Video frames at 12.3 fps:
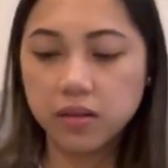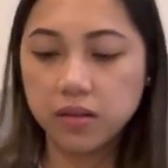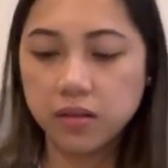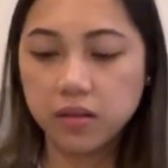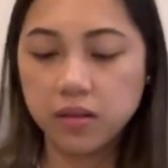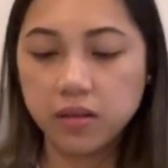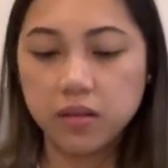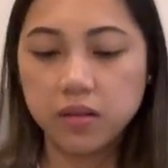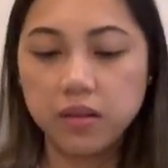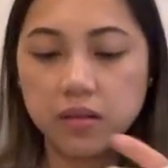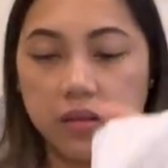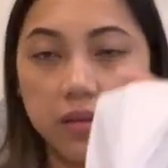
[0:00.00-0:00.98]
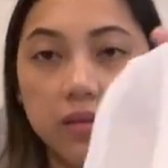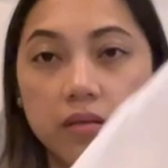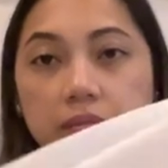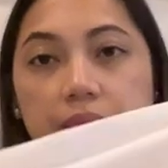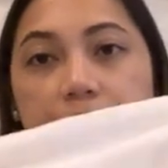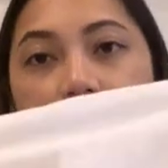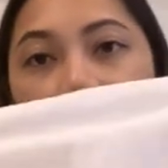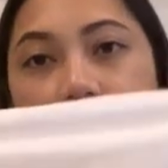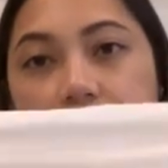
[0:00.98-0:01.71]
[no speech]